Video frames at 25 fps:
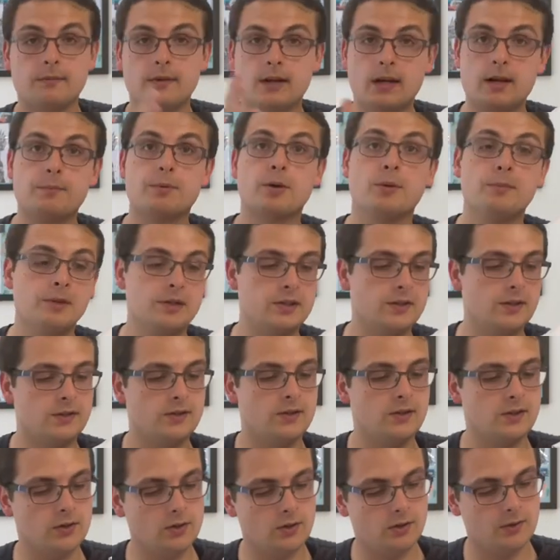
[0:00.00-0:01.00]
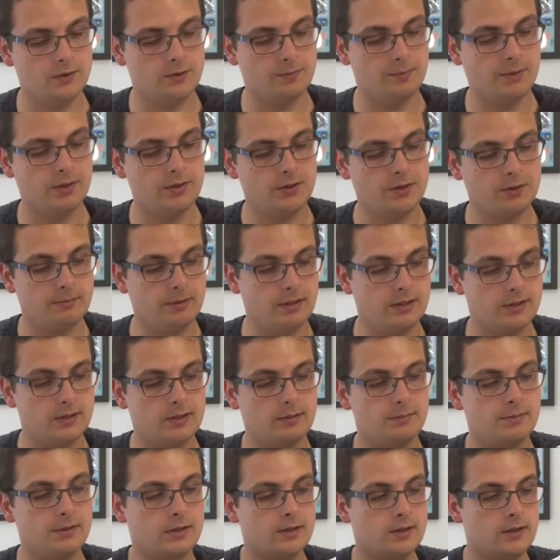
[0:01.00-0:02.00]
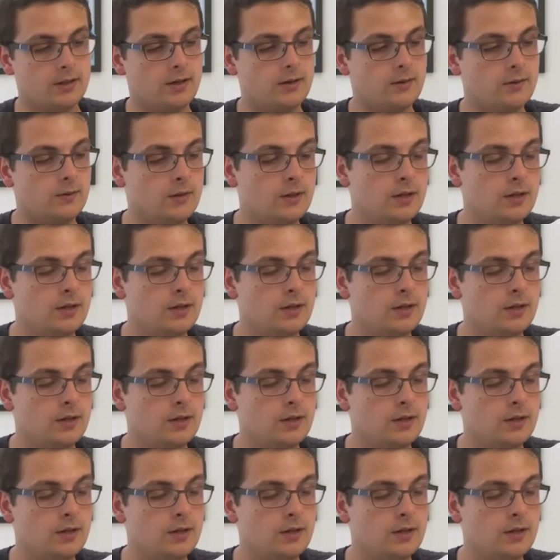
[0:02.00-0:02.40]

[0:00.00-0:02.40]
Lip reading: I promise this is not sponsored by Stubble & Co.